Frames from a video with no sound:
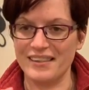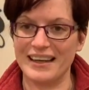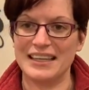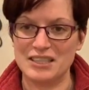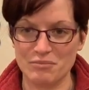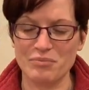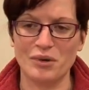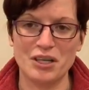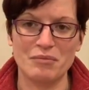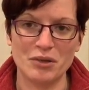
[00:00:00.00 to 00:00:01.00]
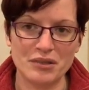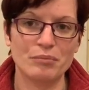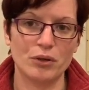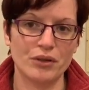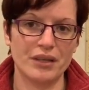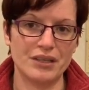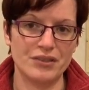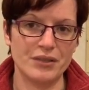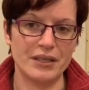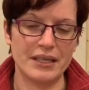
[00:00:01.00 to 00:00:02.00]
That is one of the most important
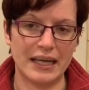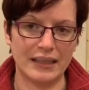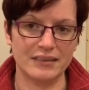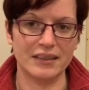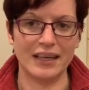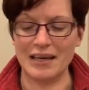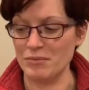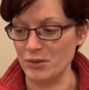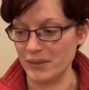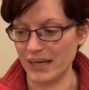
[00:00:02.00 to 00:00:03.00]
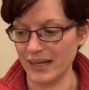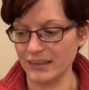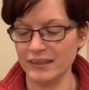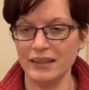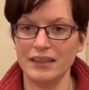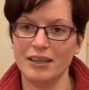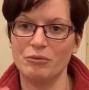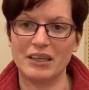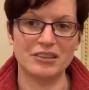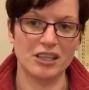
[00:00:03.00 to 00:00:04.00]
things you can get. You can, and
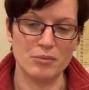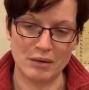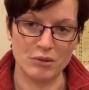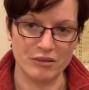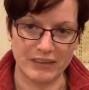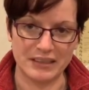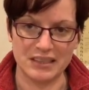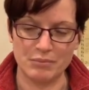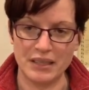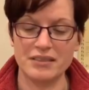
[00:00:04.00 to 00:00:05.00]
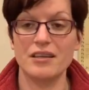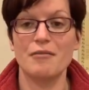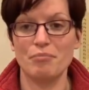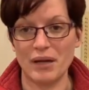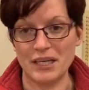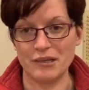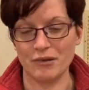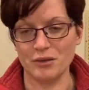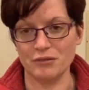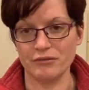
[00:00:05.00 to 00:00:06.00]
when I talk about a more advanced mix, make
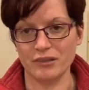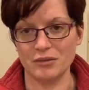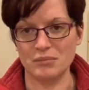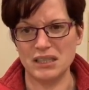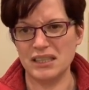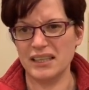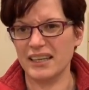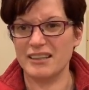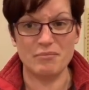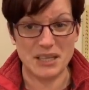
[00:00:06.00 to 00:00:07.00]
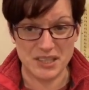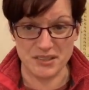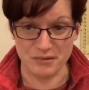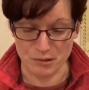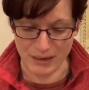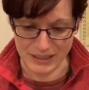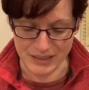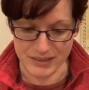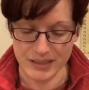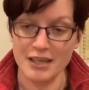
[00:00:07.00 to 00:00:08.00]
your own from kind of mixtures of
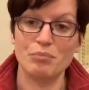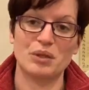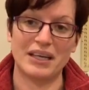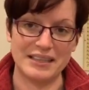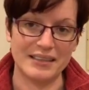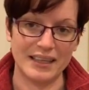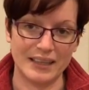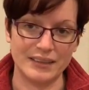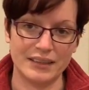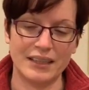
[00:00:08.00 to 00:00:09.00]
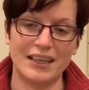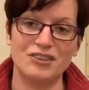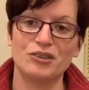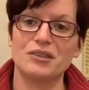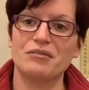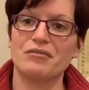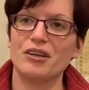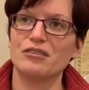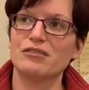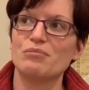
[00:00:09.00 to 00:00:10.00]
grains, but that is harder and does
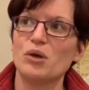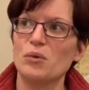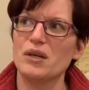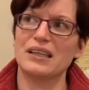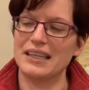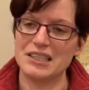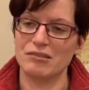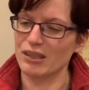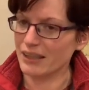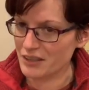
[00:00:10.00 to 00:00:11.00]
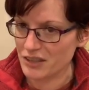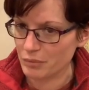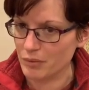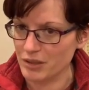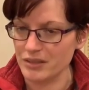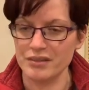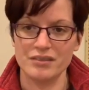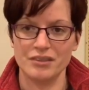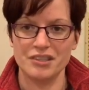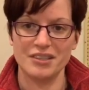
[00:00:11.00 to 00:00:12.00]
involve more work later on, like supplements and
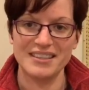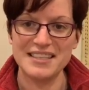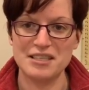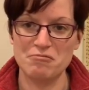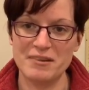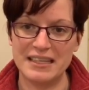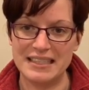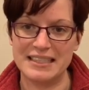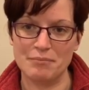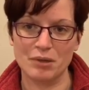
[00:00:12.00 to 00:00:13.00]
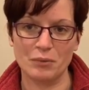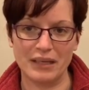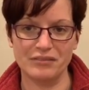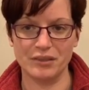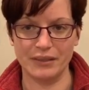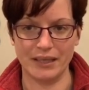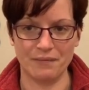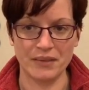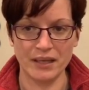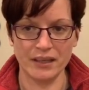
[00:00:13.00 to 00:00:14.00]
such. So this is the really simple way of doing it.